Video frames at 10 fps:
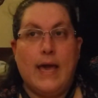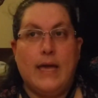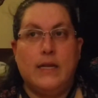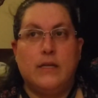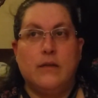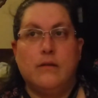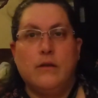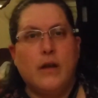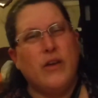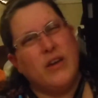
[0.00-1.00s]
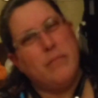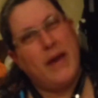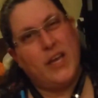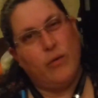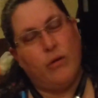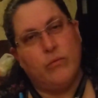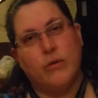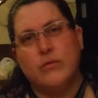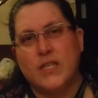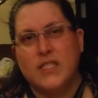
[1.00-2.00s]
And you know, you can make your own
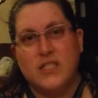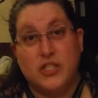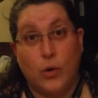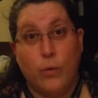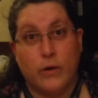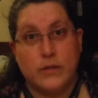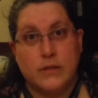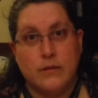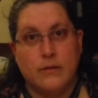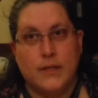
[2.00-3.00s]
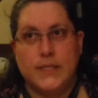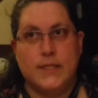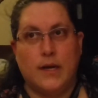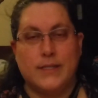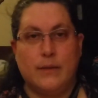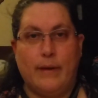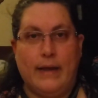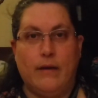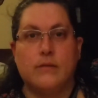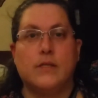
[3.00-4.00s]
rules. This is yours. This is not
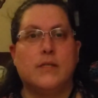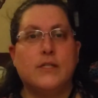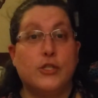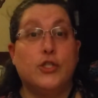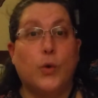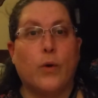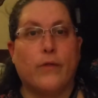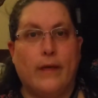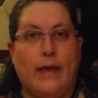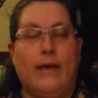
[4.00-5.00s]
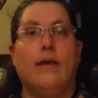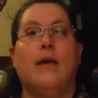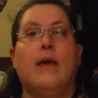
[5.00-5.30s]
somebody else's. This is your thing.